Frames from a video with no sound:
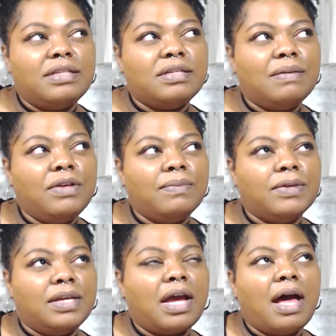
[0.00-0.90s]
something
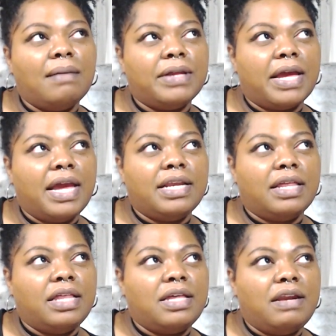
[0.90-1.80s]
really complicated
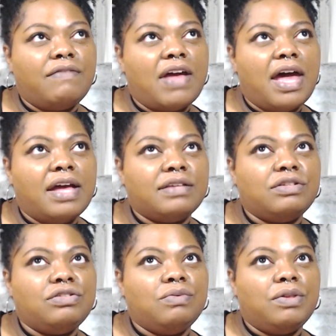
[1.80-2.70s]
like that if it has
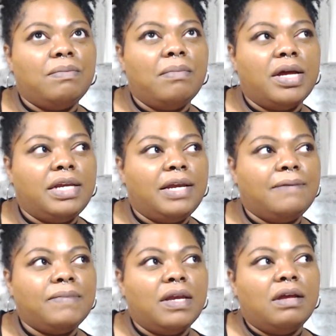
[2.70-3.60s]
to do with money
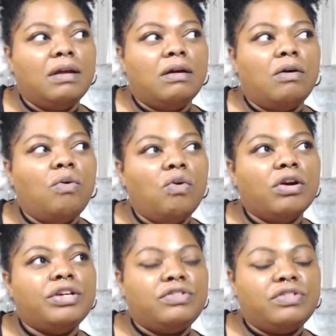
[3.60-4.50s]
or
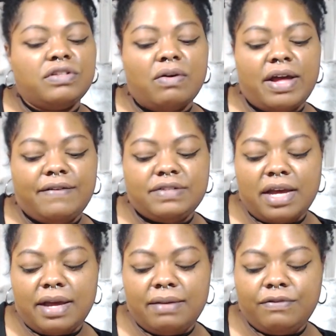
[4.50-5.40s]
you just don't have
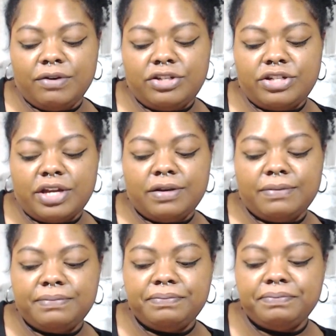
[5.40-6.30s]
time for each
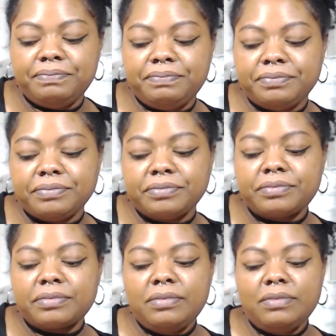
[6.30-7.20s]
other.
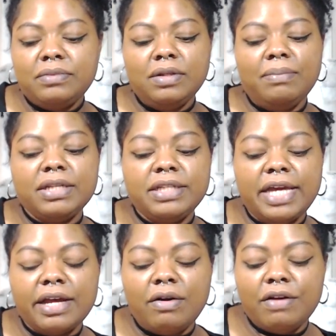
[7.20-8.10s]
But
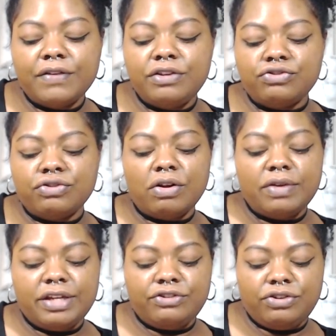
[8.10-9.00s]
let go of control
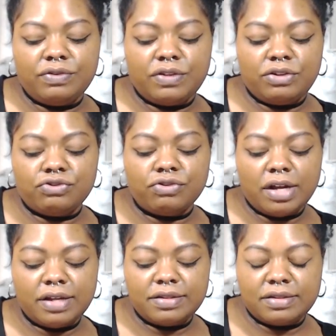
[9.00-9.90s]
issues and
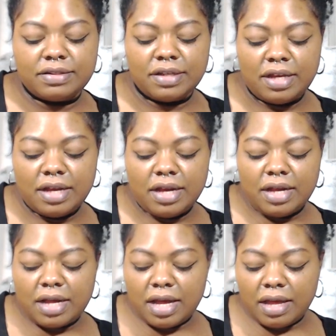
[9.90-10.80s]
trust.
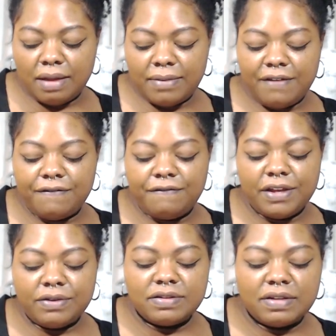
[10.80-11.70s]
Um, it
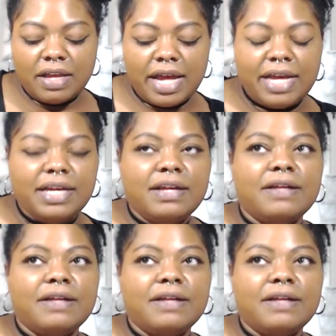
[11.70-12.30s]
feels like